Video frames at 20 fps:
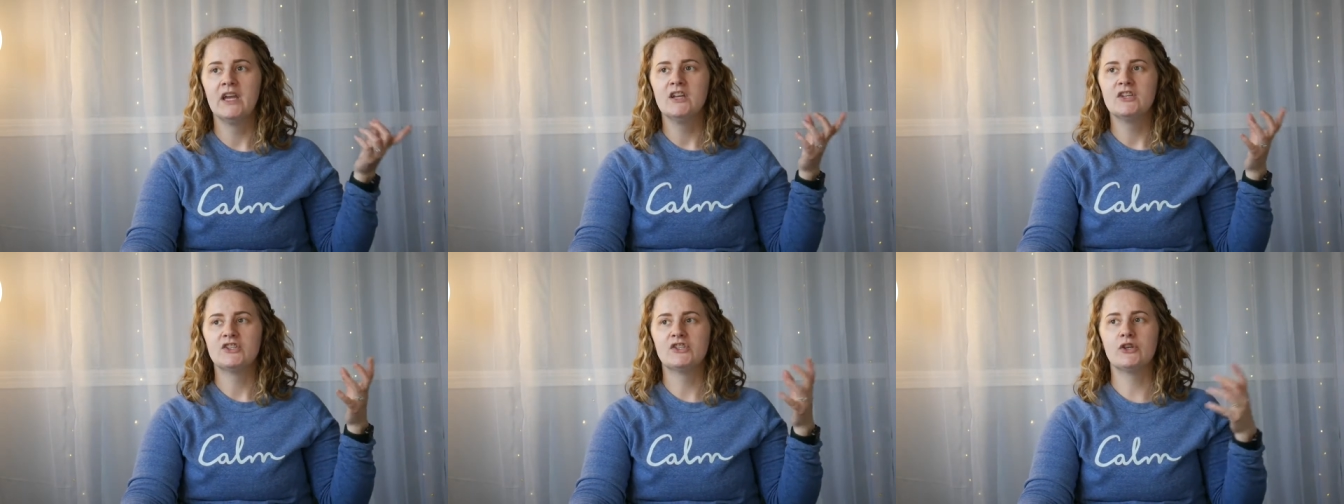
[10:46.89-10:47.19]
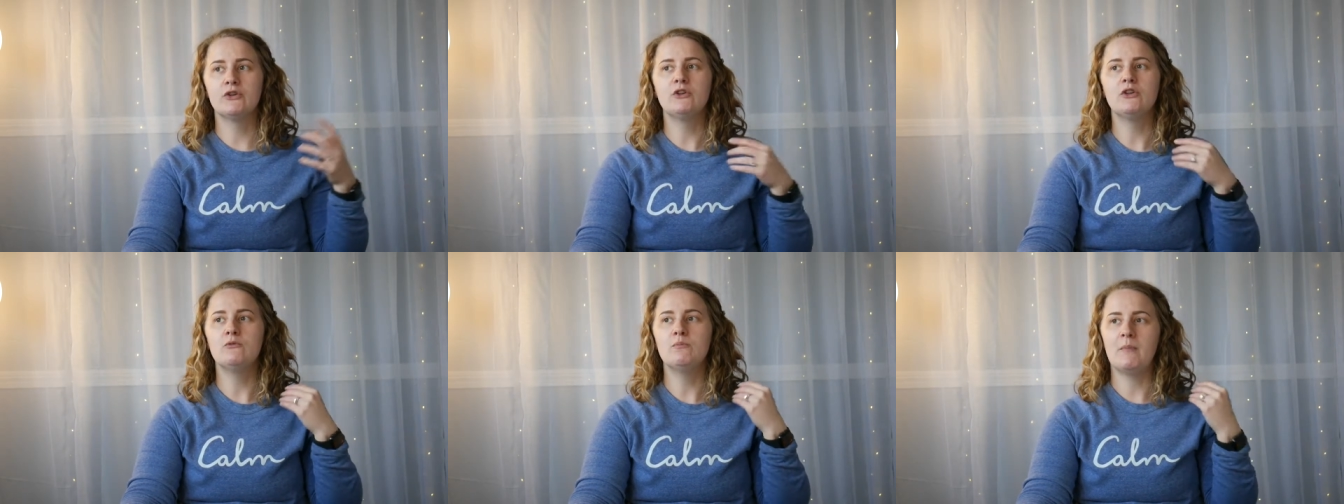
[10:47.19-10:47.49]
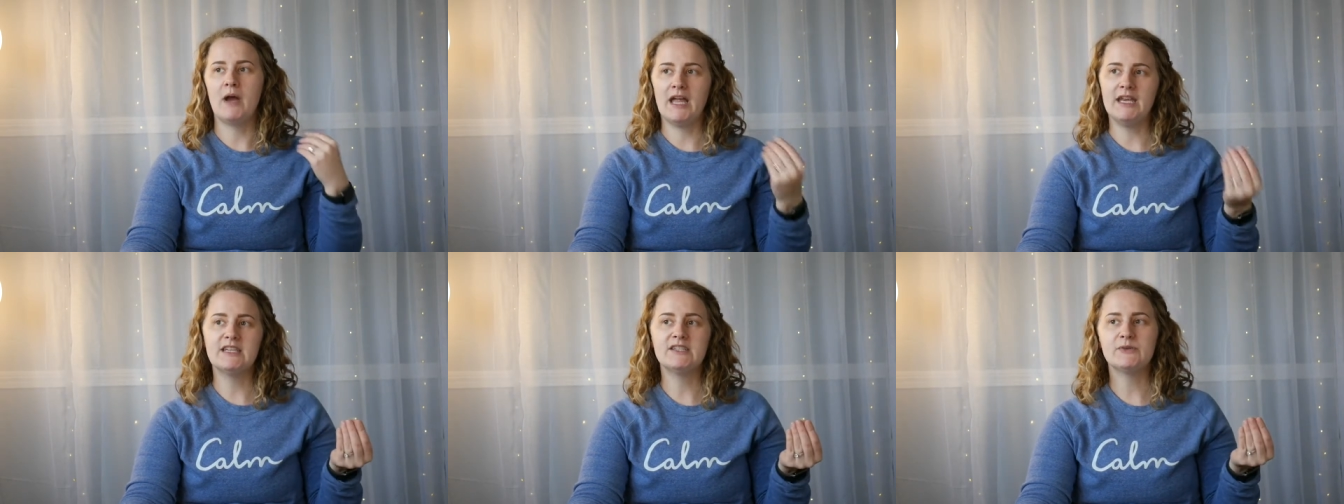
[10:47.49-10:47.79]
So you
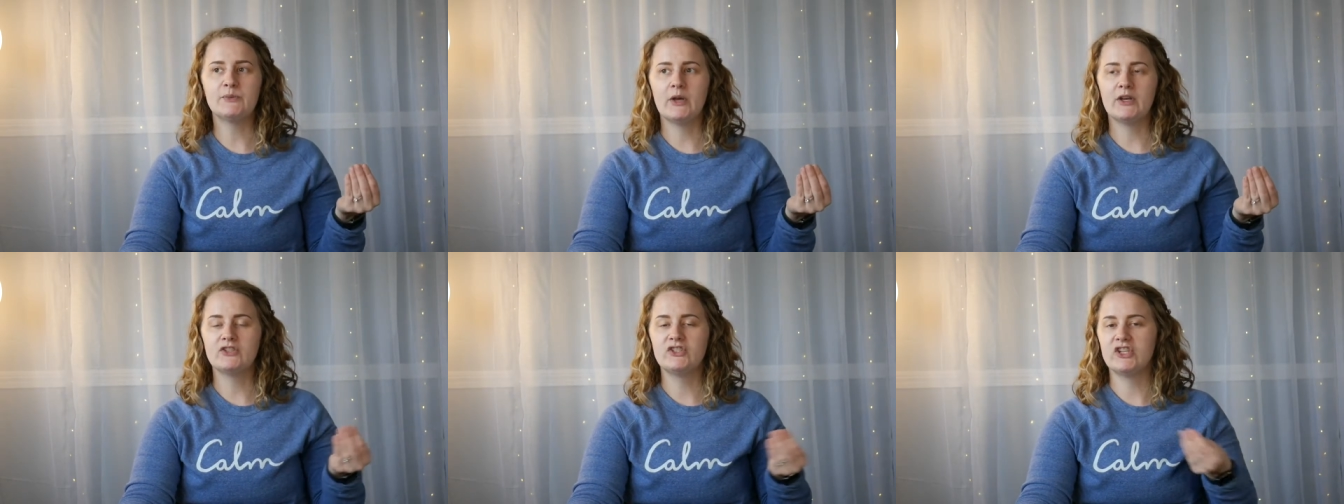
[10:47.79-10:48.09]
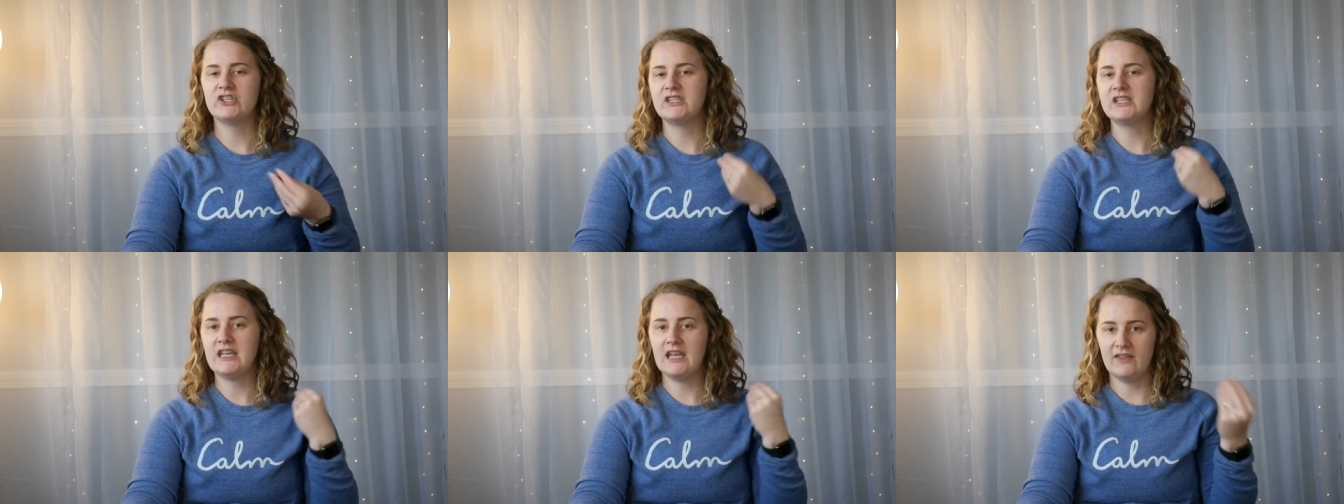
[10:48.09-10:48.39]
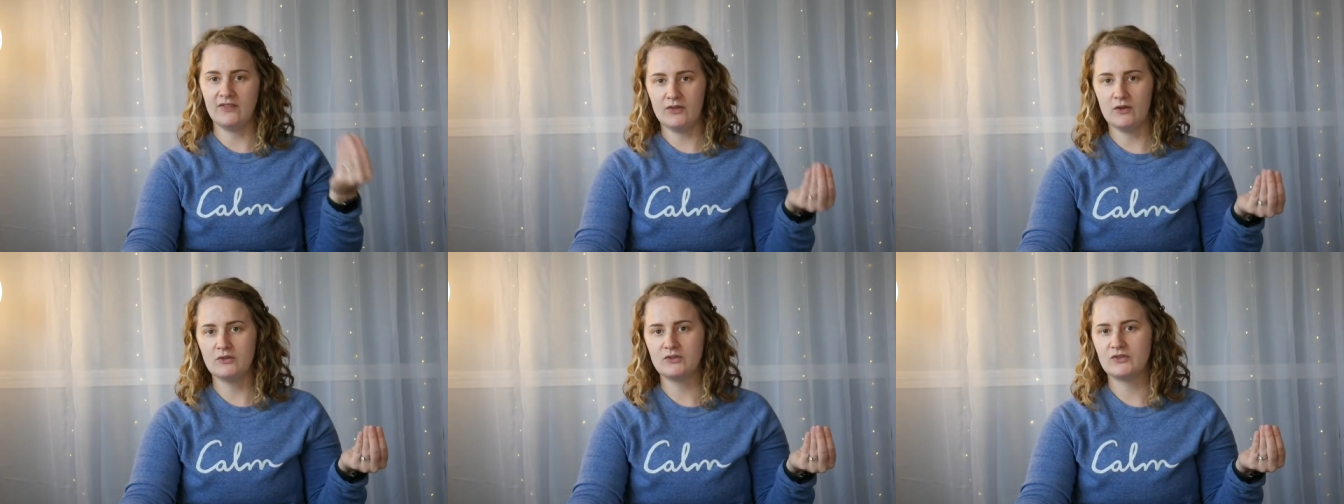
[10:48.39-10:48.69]
might as well just
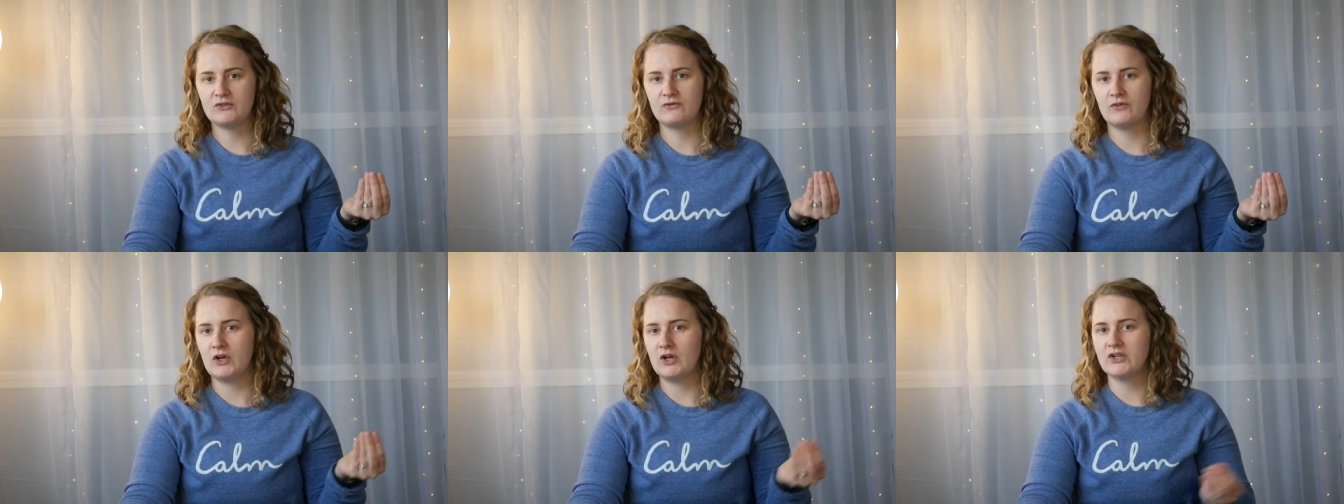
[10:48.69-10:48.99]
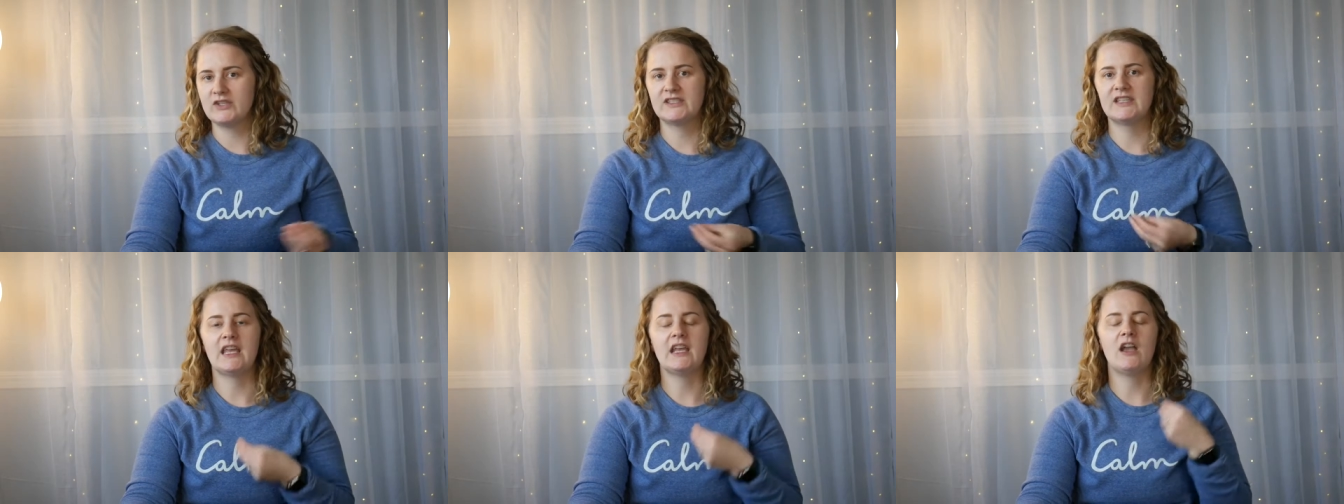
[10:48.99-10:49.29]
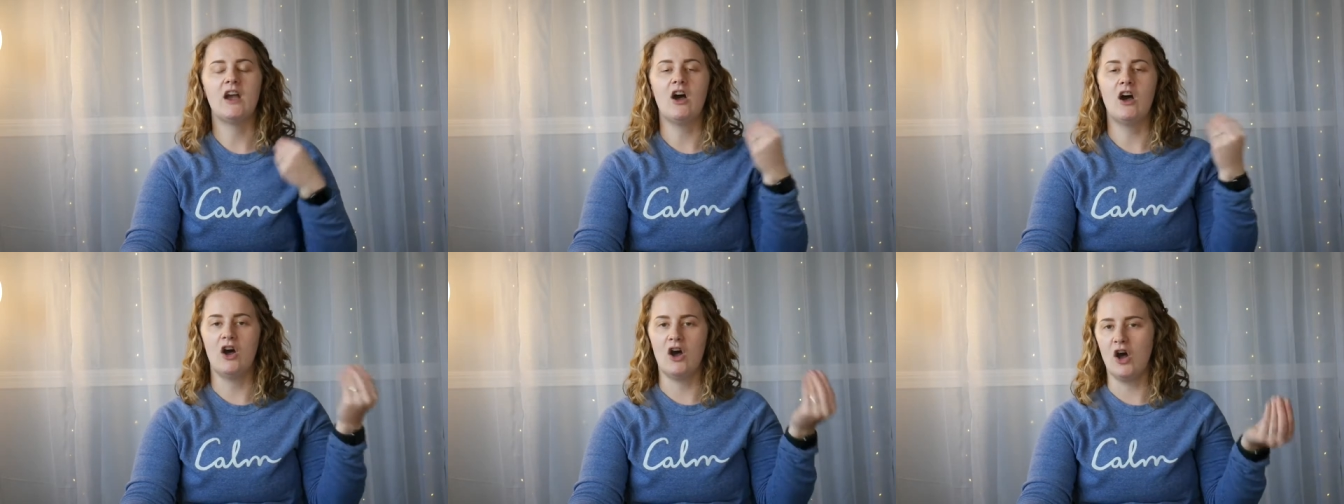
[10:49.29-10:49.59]
get those first
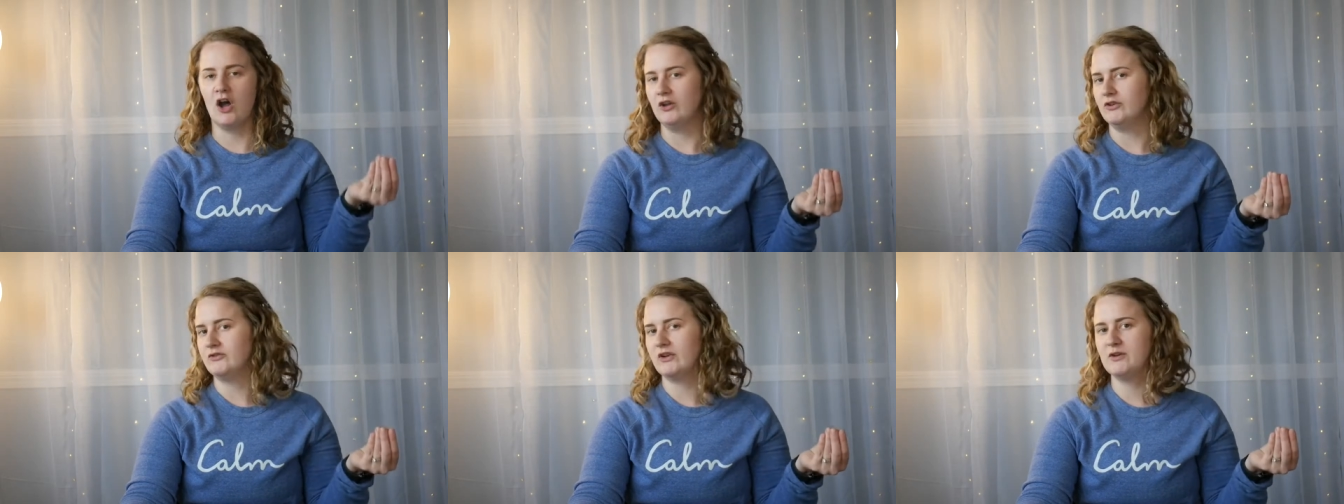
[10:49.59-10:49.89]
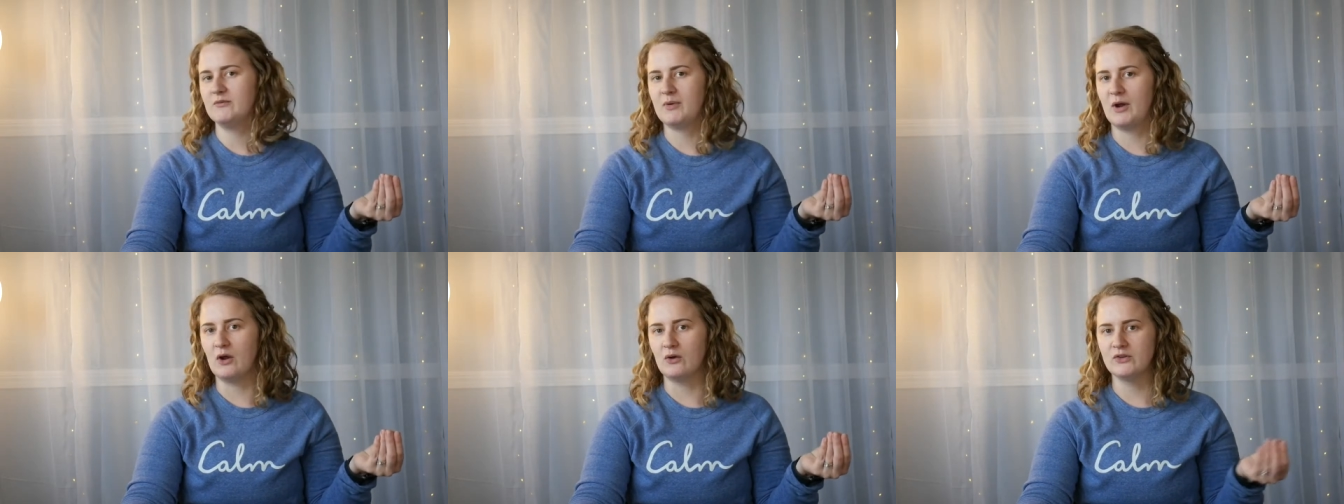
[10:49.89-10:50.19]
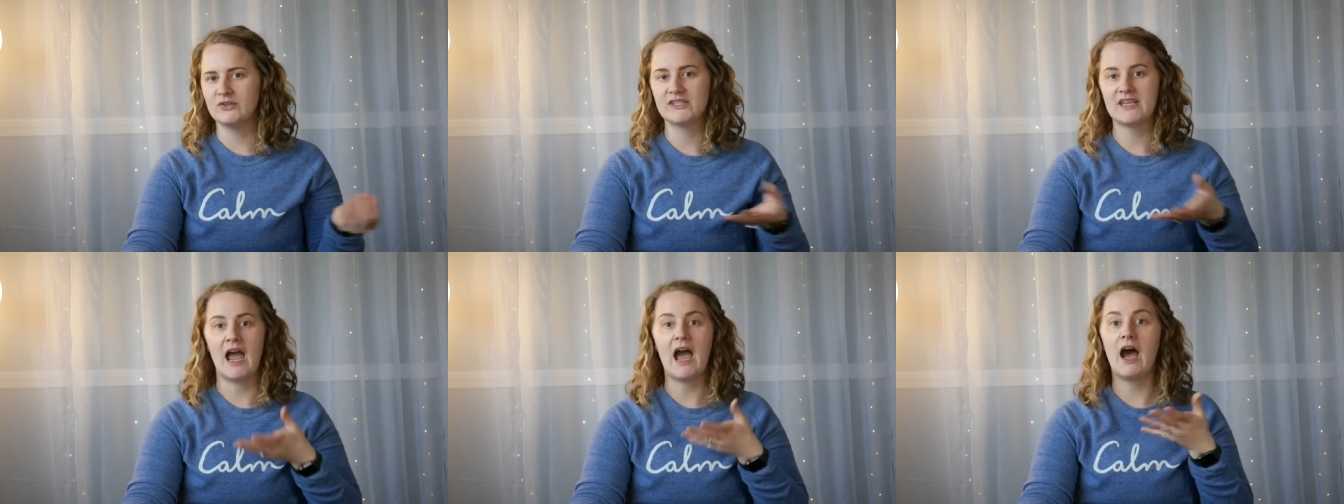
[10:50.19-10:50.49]
like 100
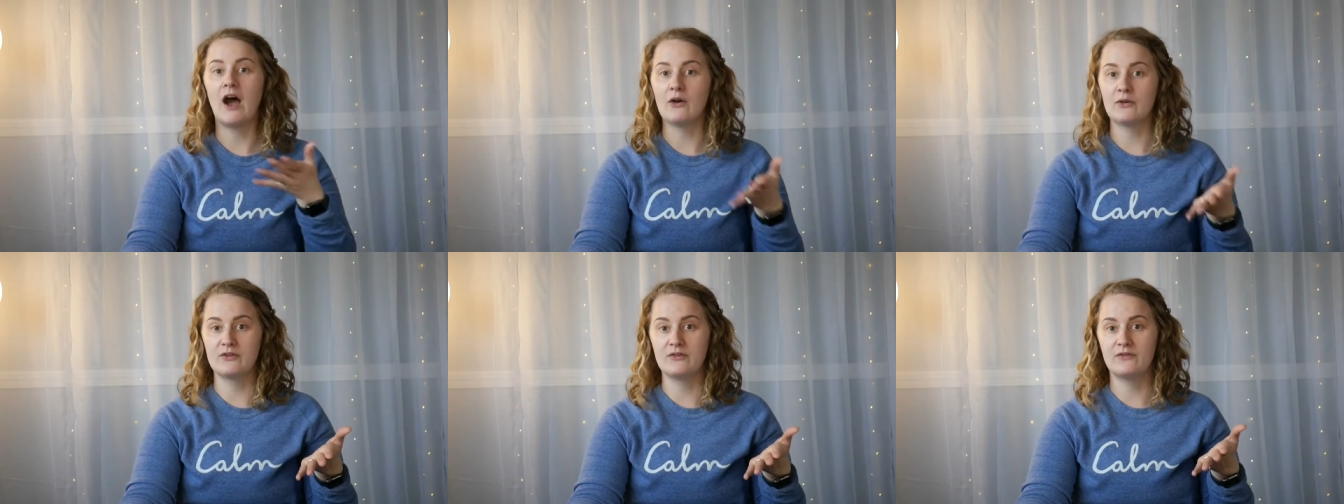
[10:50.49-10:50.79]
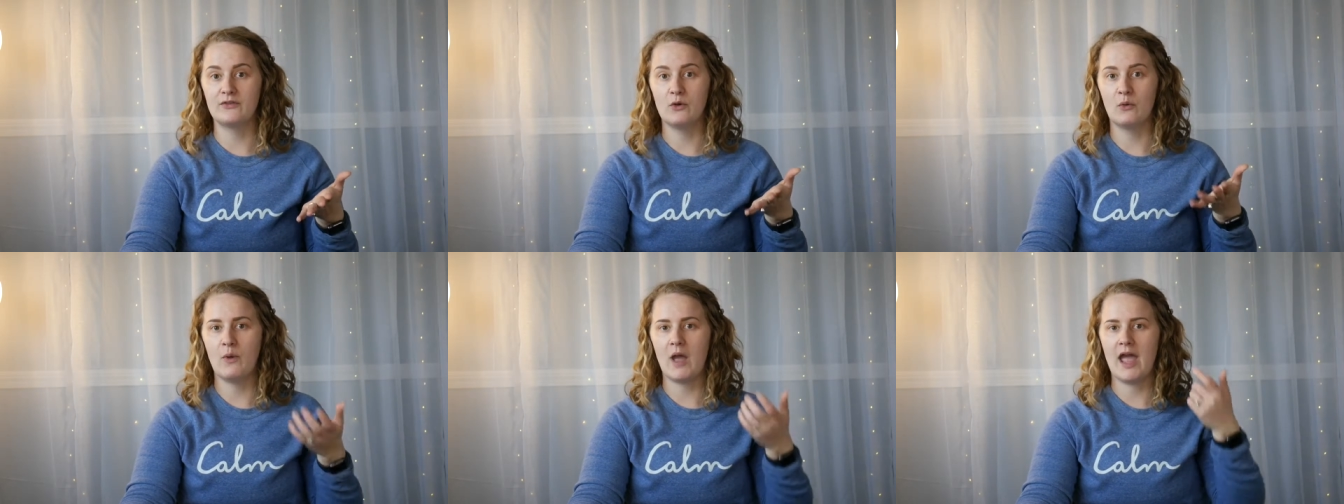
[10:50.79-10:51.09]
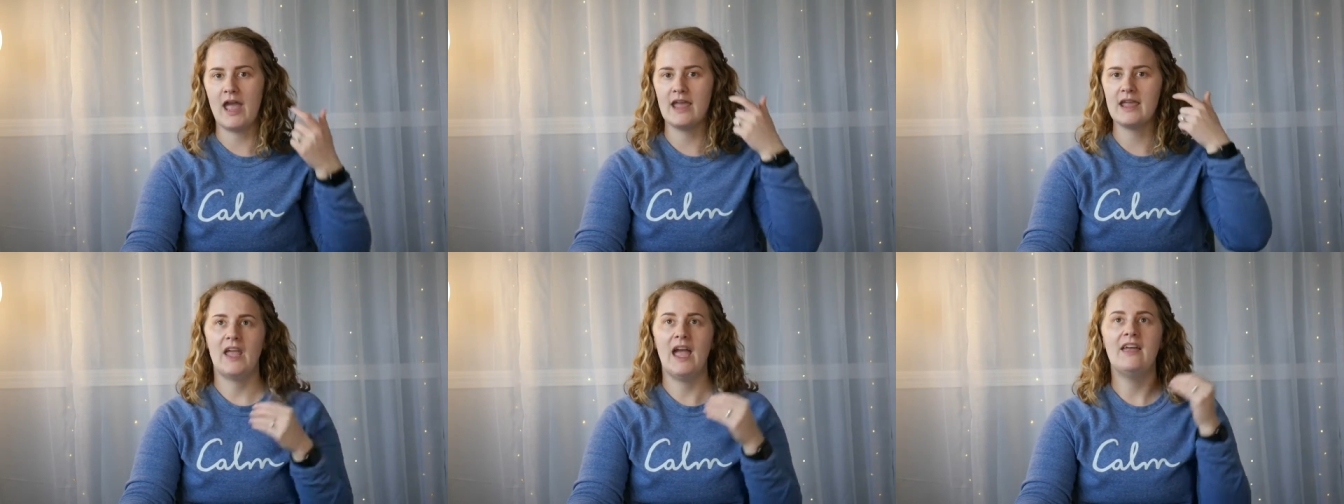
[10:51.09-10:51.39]
posts out of the way.